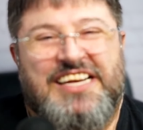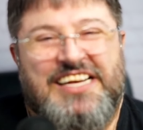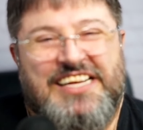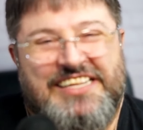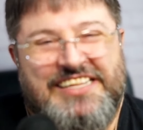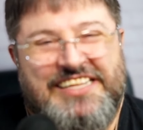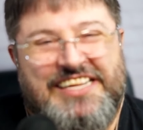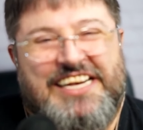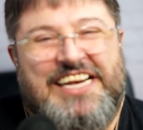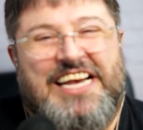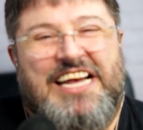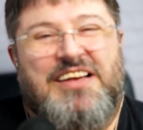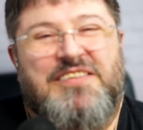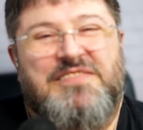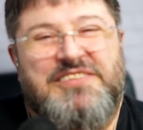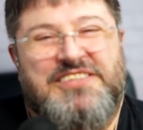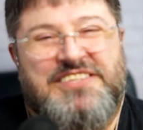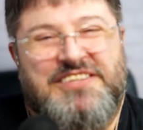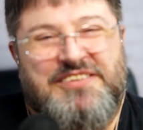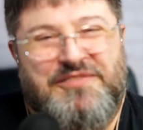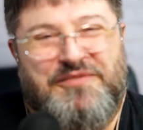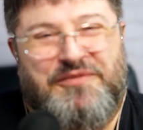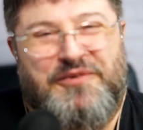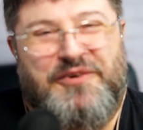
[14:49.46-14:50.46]
that comes
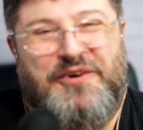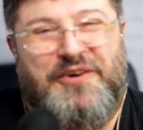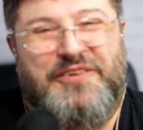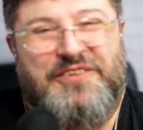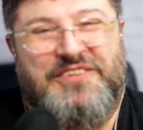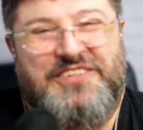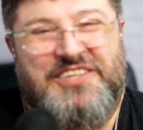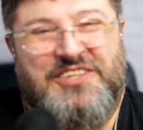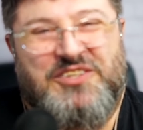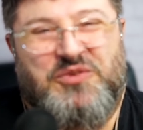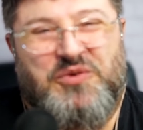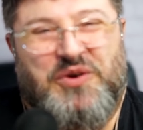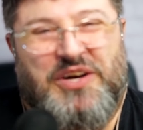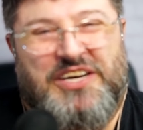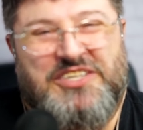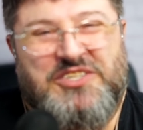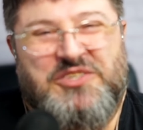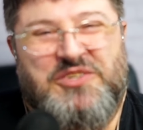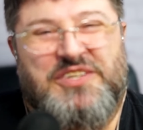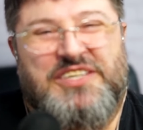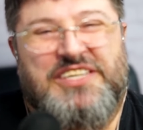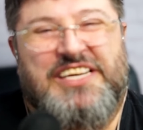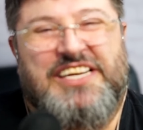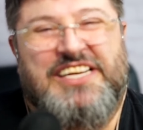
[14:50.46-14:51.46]
in front to
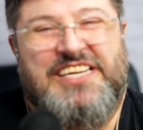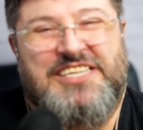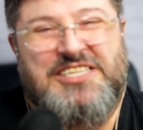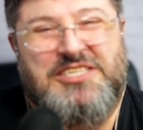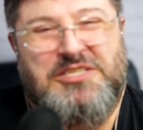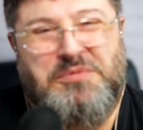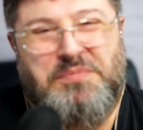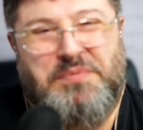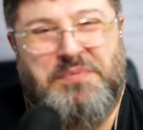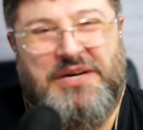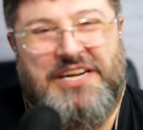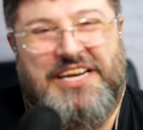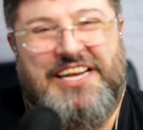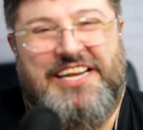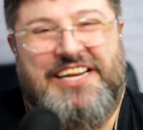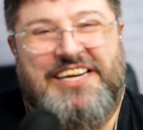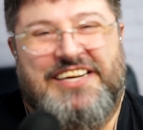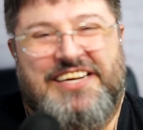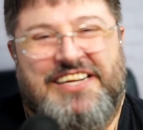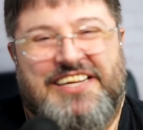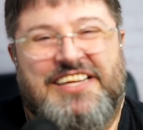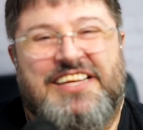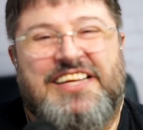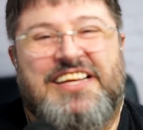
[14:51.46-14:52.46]
actually
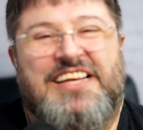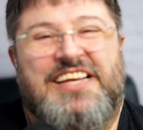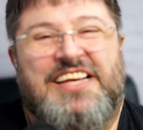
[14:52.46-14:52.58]
explain uh,